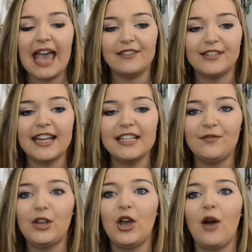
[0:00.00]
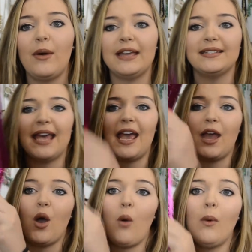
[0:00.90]
and today's video is
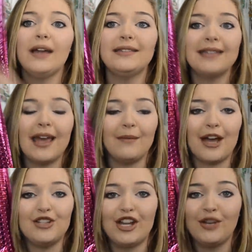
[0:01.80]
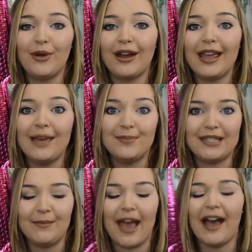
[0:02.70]
a what's in my January
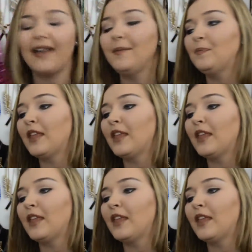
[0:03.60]
Ipsy bag.